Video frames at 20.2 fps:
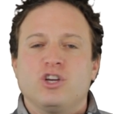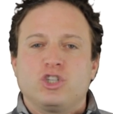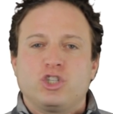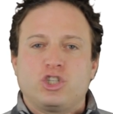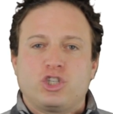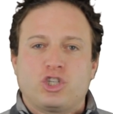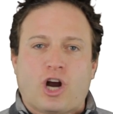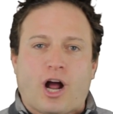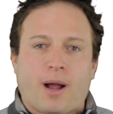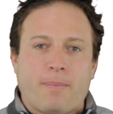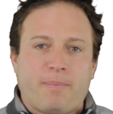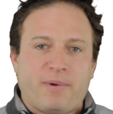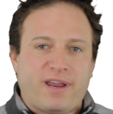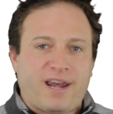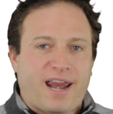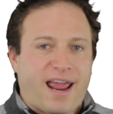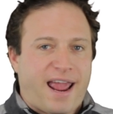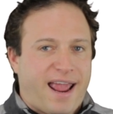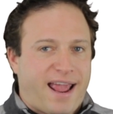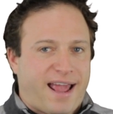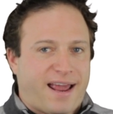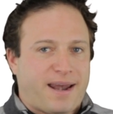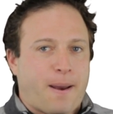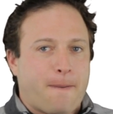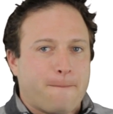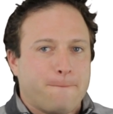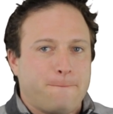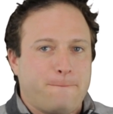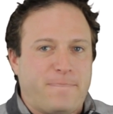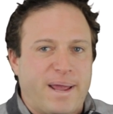shopping
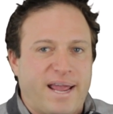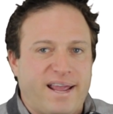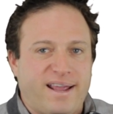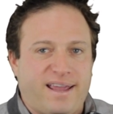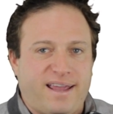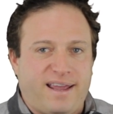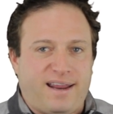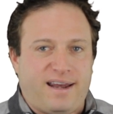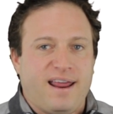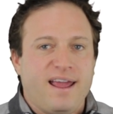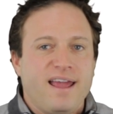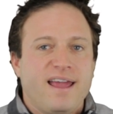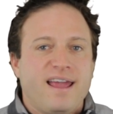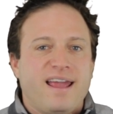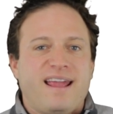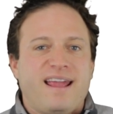and banking.